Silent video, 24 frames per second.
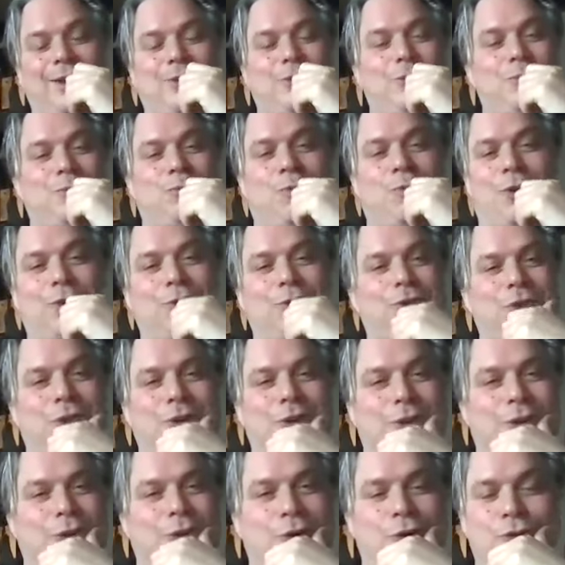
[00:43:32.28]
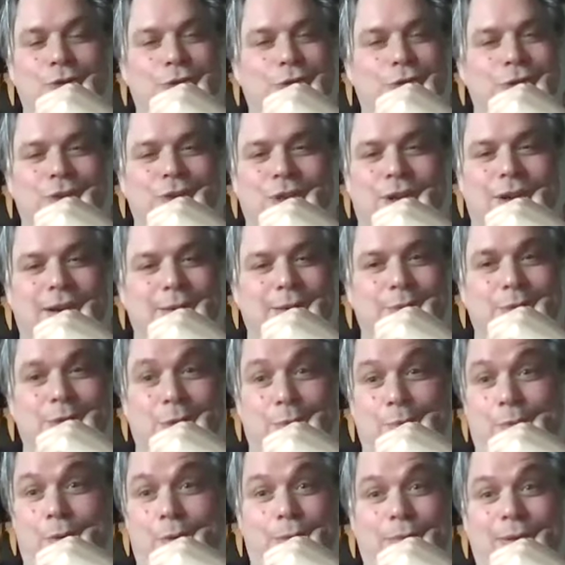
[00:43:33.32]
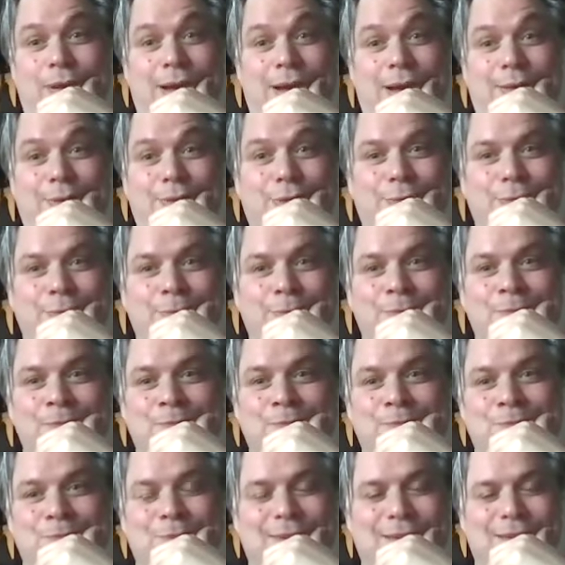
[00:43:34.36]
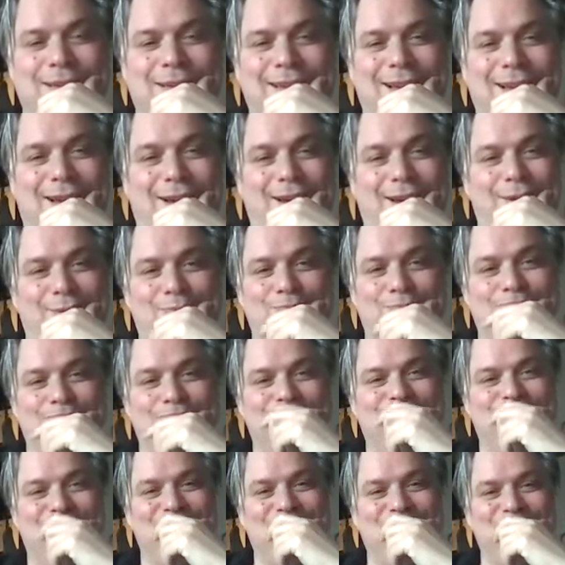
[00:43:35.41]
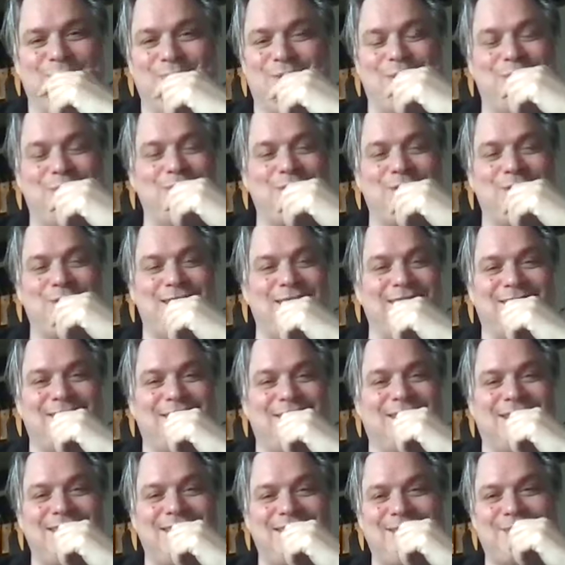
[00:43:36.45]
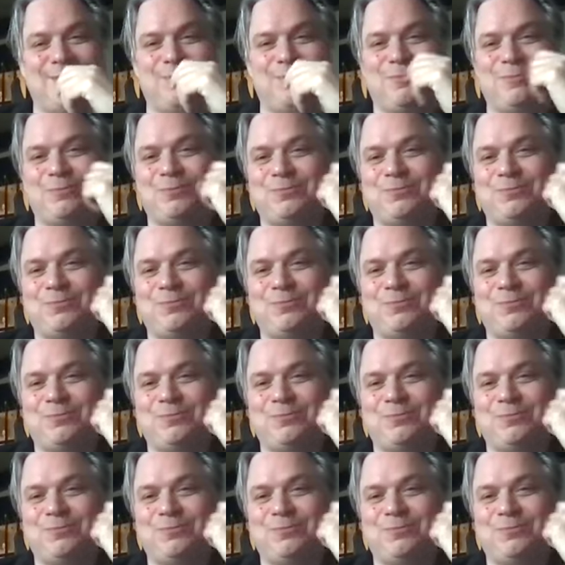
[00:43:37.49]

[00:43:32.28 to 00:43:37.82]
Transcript: could watch it 100 times. I probably have. You've never seen anything like it.